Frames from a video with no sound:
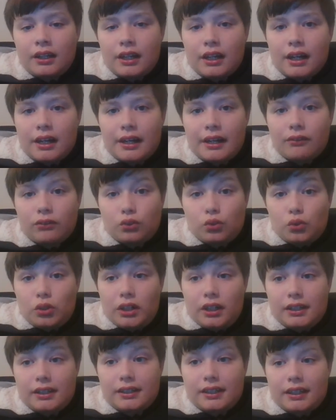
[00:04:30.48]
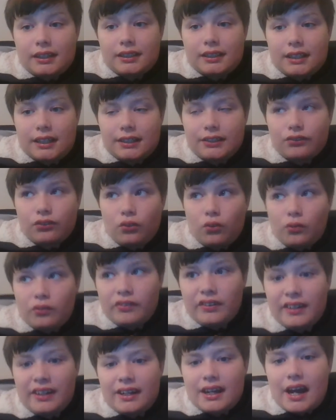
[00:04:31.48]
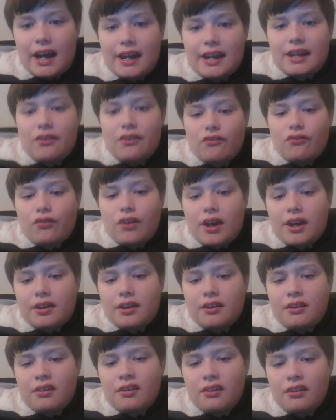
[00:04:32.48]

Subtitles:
And he was really successful with it, and he invaded